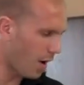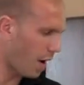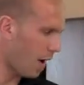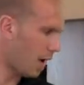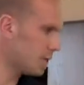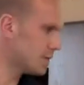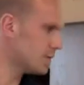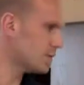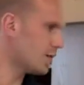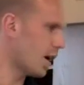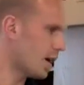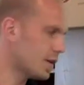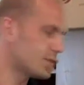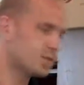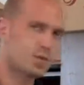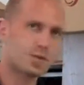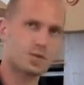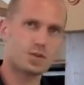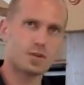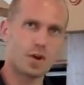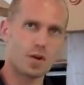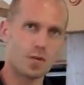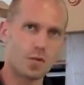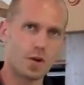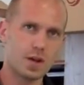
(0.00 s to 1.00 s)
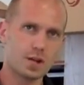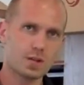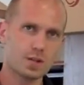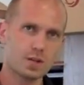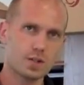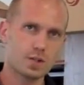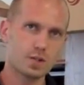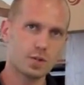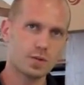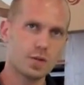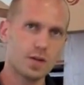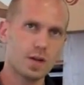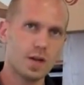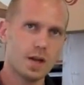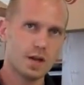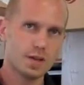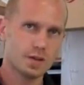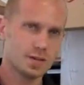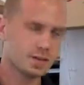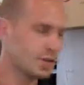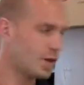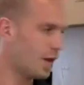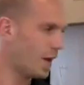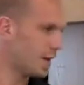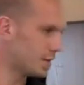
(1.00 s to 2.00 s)
our Hot Sauce, which is our race shoe,
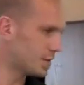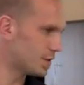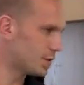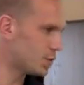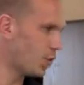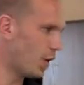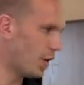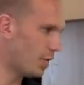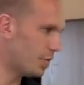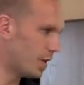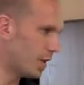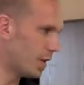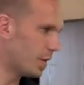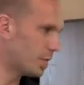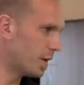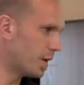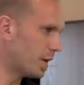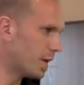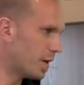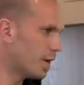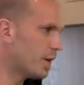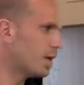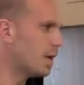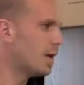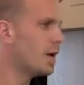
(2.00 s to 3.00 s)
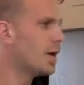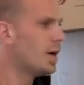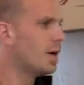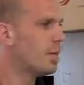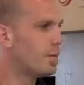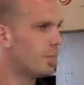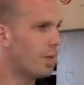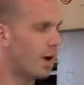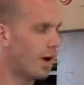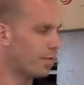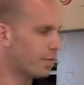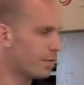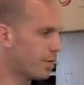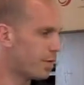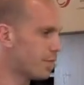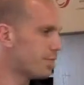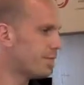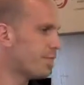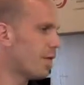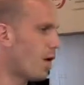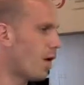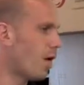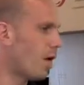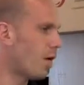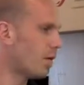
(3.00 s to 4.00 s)
still has a 12mm, but for
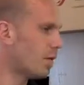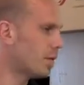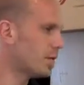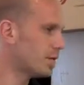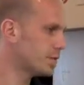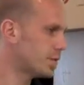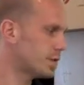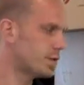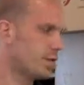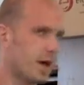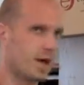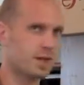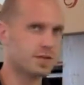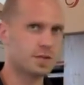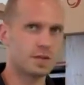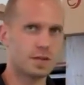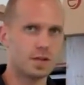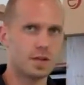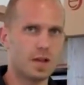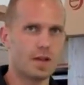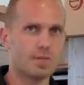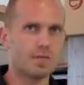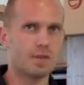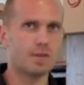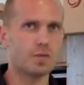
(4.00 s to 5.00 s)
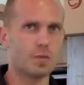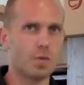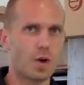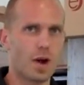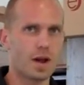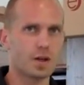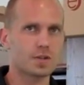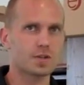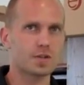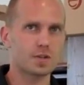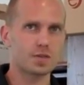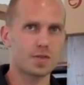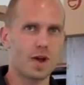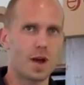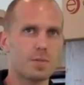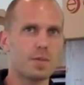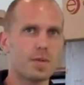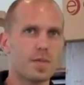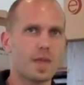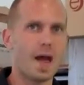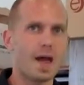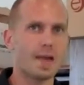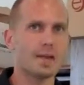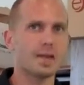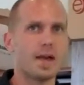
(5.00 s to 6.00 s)
fall 2011, we're actually
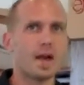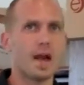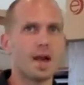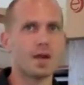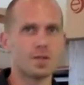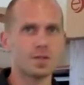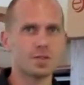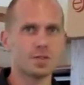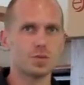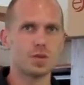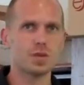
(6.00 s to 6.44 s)
dropping that down.